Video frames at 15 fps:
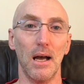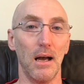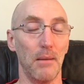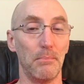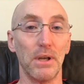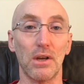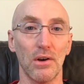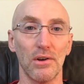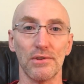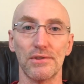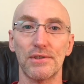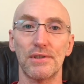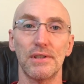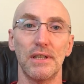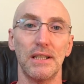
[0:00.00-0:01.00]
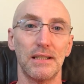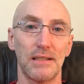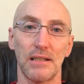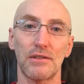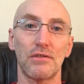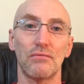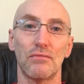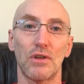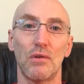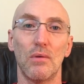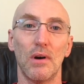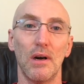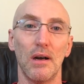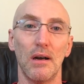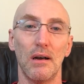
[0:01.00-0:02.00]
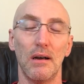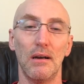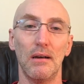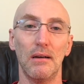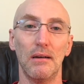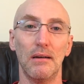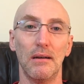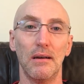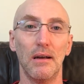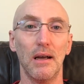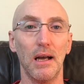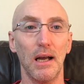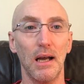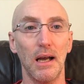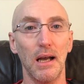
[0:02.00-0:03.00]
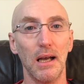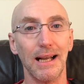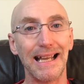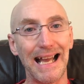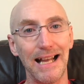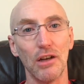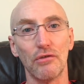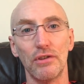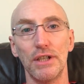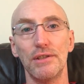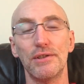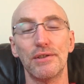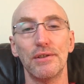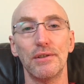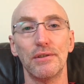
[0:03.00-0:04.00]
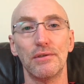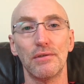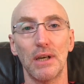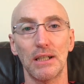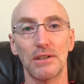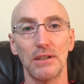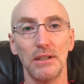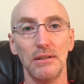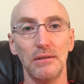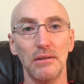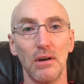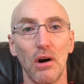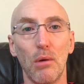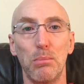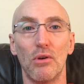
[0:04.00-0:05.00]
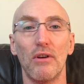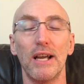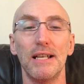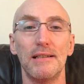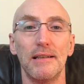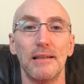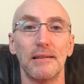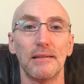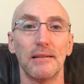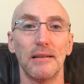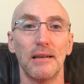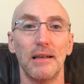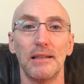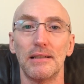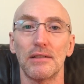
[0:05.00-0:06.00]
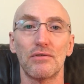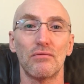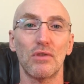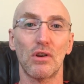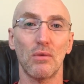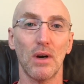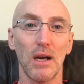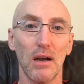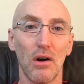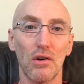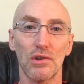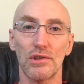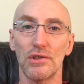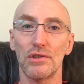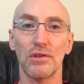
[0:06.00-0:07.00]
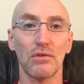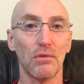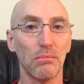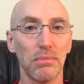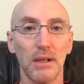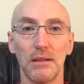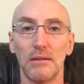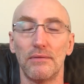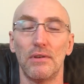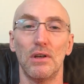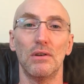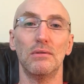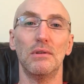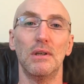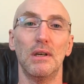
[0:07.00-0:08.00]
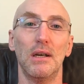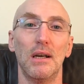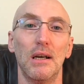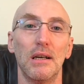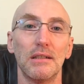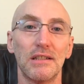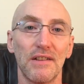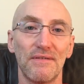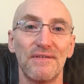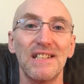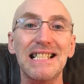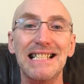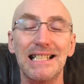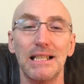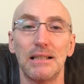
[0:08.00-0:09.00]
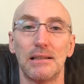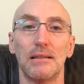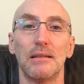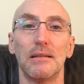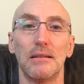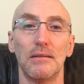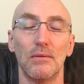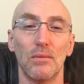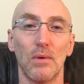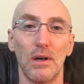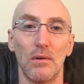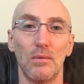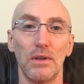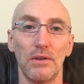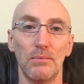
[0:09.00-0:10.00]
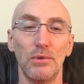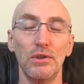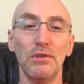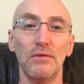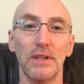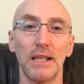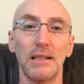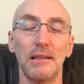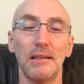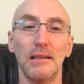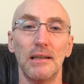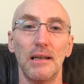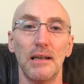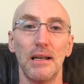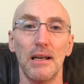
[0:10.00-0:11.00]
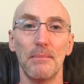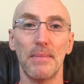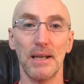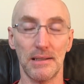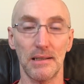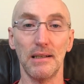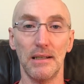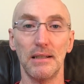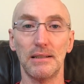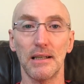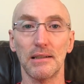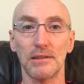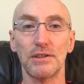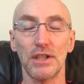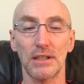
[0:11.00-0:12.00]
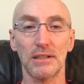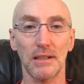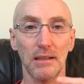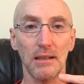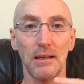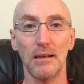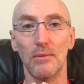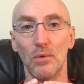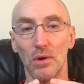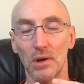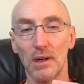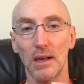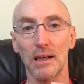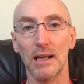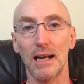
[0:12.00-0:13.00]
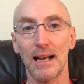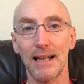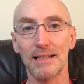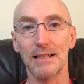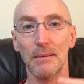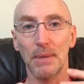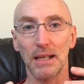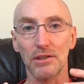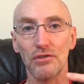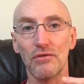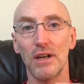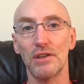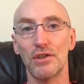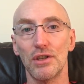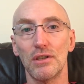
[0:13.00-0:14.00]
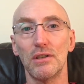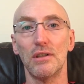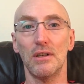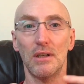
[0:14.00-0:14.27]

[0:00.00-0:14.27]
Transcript: And because it doesn't require calories to actually operate it, it doesn't require oxygen or blood flow to feed it while we're moving. It basically does just work like an elastic band, stretching